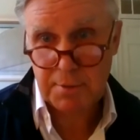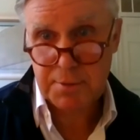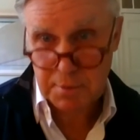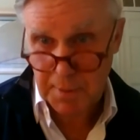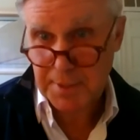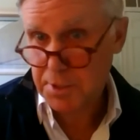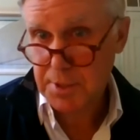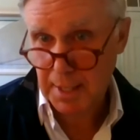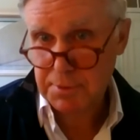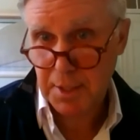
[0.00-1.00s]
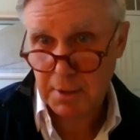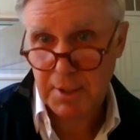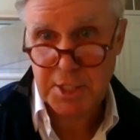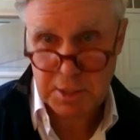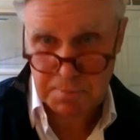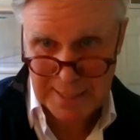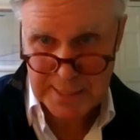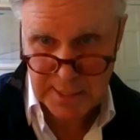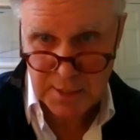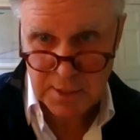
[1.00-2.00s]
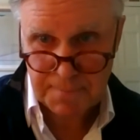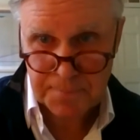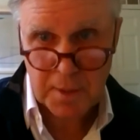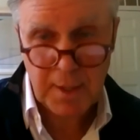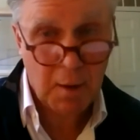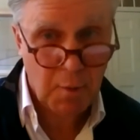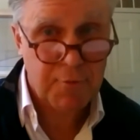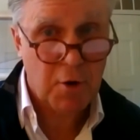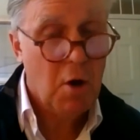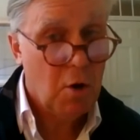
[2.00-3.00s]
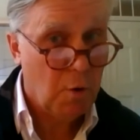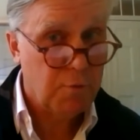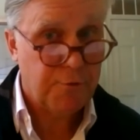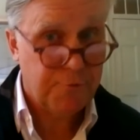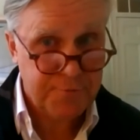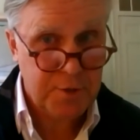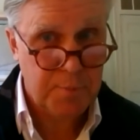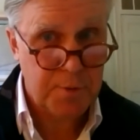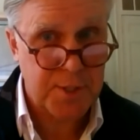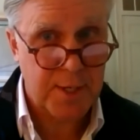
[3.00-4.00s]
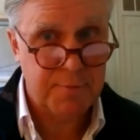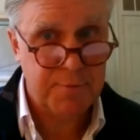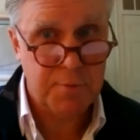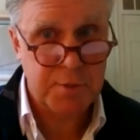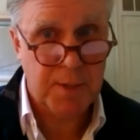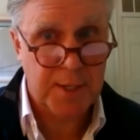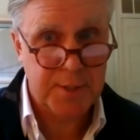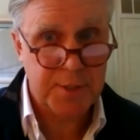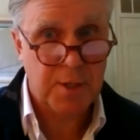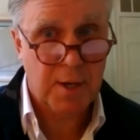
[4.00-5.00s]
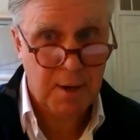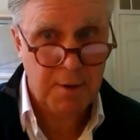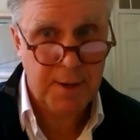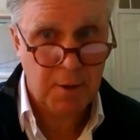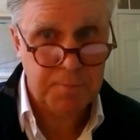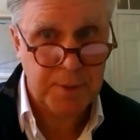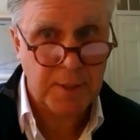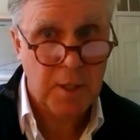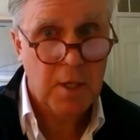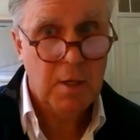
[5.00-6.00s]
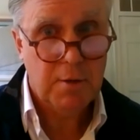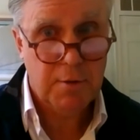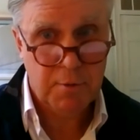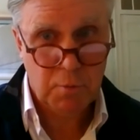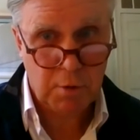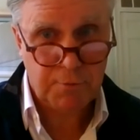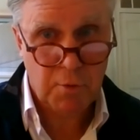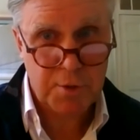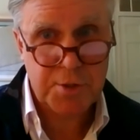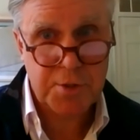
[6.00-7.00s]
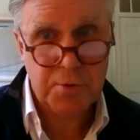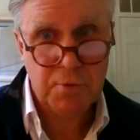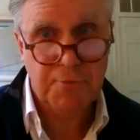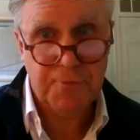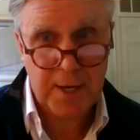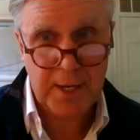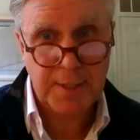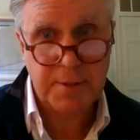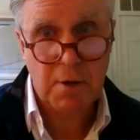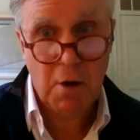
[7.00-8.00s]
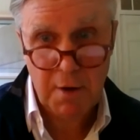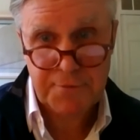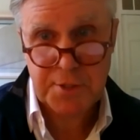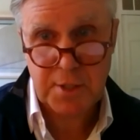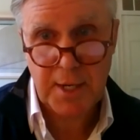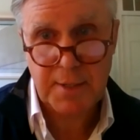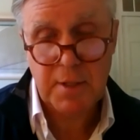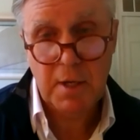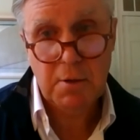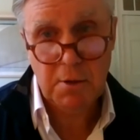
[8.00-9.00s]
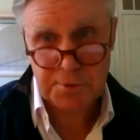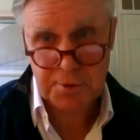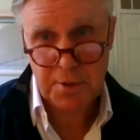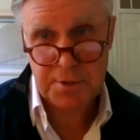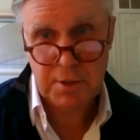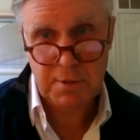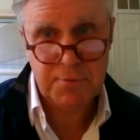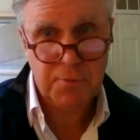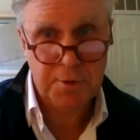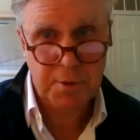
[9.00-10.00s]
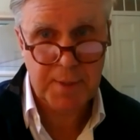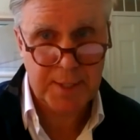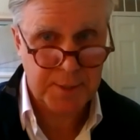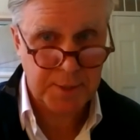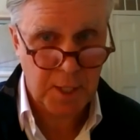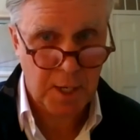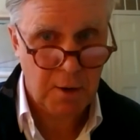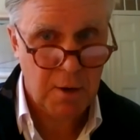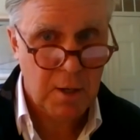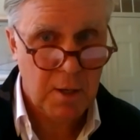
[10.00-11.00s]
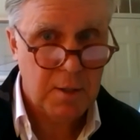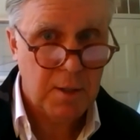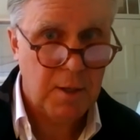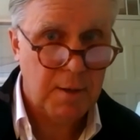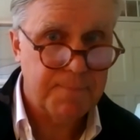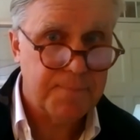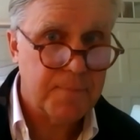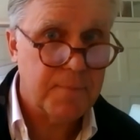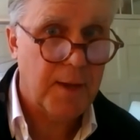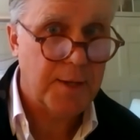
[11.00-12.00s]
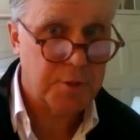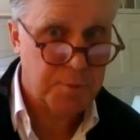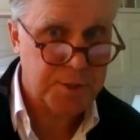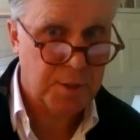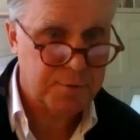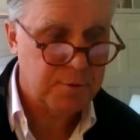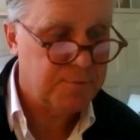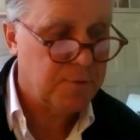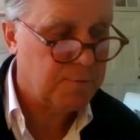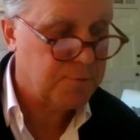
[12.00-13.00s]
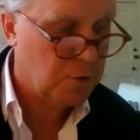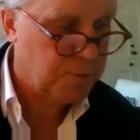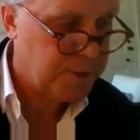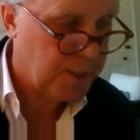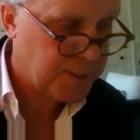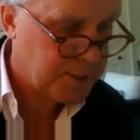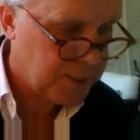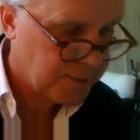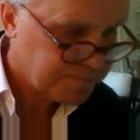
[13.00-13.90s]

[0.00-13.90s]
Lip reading: dependent child care expenses. However, over 50% of the respondents are helping the workforce to find off-site alternatives for dependent care as a result of COVID-19.